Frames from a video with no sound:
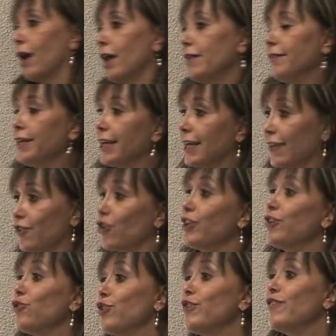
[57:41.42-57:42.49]
the
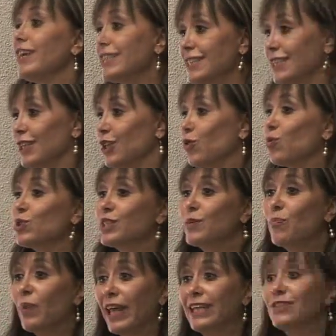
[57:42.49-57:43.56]
Catholic University was
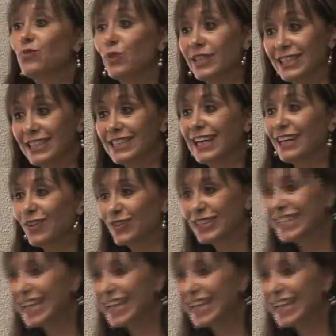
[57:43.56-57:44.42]
the place where the study was